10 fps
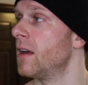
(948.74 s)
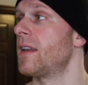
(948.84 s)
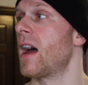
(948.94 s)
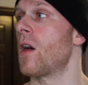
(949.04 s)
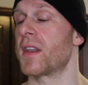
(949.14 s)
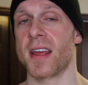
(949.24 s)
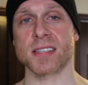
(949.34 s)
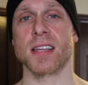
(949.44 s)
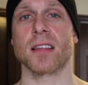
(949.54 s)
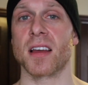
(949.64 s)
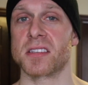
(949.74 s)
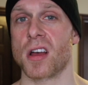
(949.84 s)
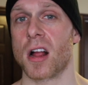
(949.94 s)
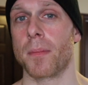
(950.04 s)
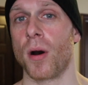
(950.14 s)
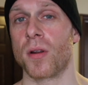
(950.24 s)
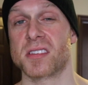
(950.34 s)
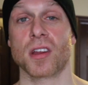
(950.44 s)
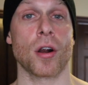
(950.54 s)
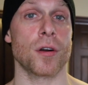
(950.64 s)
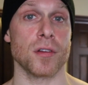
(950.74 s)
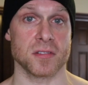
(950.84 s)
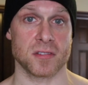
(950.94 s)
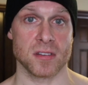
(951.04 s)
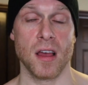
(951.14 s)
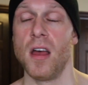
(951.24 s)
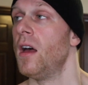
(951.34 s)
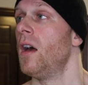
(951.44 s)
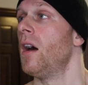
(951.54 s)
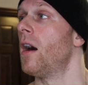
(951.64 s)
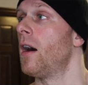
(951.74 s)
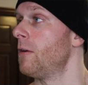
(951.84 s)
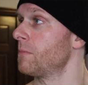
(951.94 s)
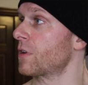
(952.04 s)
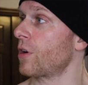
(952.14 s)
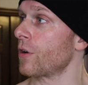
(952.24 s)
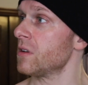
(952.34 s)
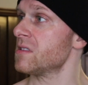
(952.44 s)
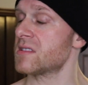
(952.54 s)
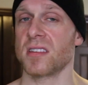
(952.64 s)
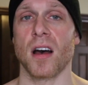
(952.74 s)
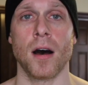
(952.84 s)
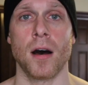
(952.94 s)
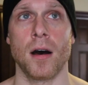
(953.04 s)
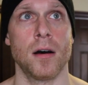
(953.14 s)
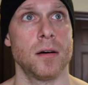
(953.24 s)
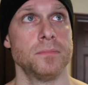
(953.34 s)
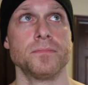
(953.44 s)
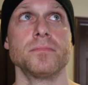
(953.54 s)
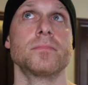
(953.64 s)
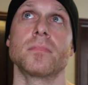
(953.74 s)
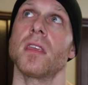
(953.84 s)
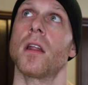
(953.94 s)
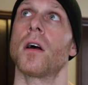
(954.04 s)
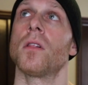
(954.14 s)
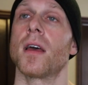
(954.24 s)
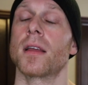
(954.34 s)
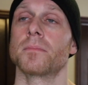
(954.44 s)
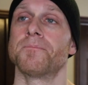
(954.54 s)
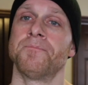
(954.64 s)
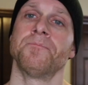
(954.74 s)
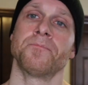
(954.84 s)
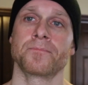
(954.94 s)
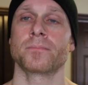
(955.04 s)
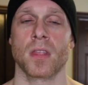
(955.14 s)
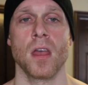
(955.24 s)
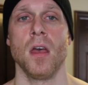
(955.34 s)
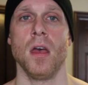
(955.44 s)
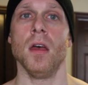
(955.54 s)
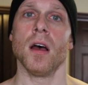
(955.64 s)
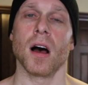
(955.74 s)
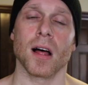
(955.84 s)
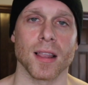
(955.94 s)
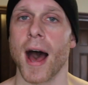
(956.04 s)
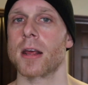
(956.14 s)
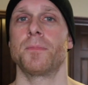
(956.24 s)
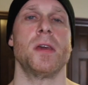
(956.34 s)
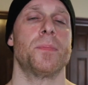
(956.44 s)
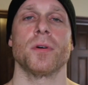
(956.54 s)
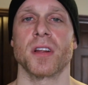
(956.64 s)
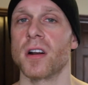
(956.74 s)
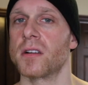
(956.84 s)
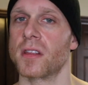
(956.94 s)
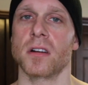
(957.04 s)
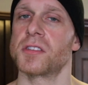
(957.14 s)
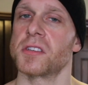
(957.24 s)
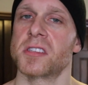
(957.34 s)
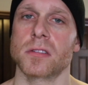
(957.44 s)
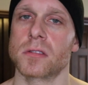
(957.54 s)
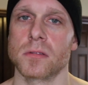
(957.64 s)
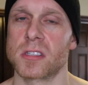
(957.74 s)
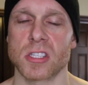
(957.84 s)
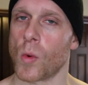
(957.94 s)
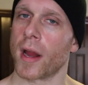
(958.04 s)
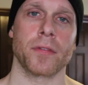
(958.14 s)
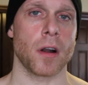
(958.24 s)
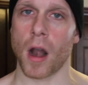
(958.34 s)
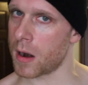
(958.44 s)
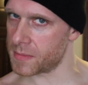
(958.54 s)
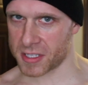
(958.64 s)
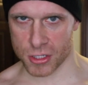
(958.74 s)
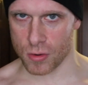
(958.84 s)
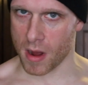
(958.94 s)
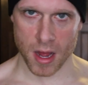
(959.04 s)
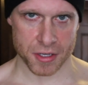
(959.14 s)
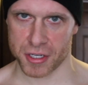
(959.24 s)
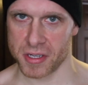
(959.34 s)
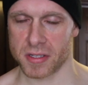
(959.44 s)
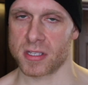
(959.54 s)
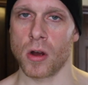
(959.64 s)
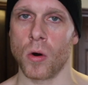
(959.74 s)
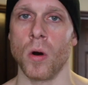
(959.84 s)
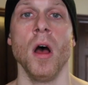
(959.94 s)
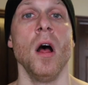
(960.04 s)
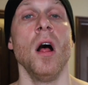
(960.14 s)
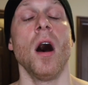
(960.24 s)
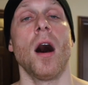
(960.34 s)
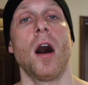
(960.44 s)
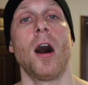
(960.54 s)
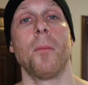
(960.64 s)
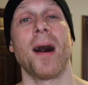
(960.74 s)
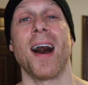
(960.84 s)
Now, the next thing I'd like to talk about is curls. Um, curls, uh, you know, like a lot of people they're they're just swinging their arms too much. So um,